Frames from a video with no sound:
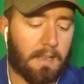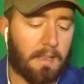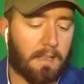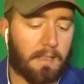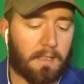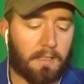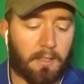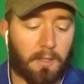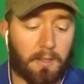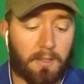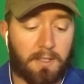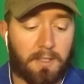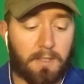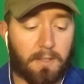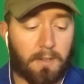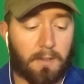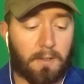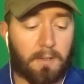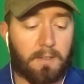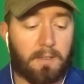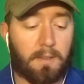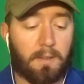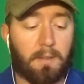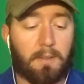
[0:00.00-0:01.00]
those
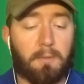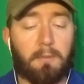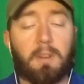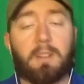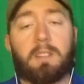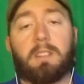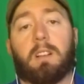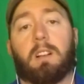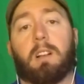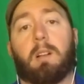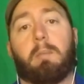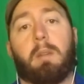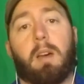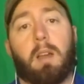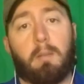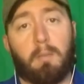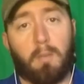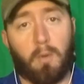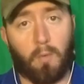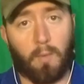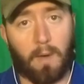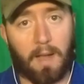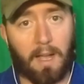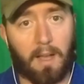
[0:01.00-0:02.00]
dudes, you want to talk about a
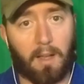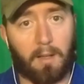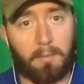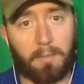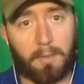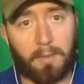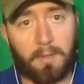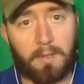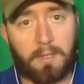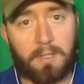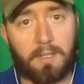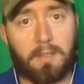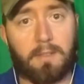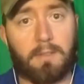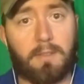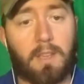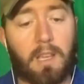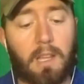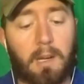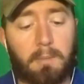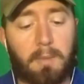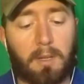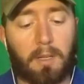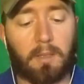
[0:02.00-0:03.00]
morale boost, you get
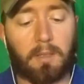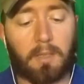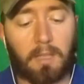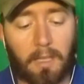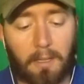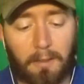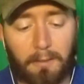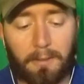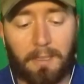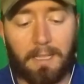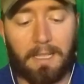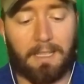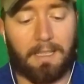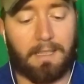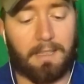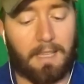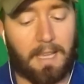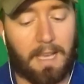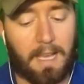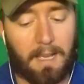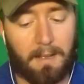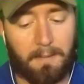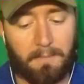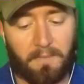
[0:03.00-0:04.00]
them a glove like
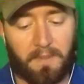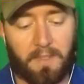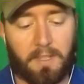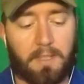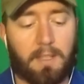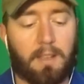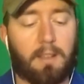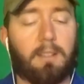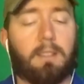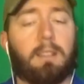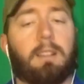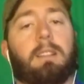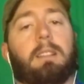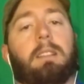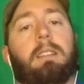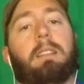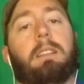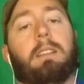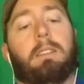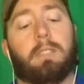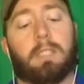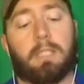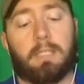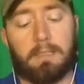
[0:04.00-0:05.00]
that and they're going to
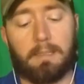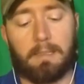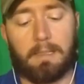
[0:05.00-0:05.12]
love it.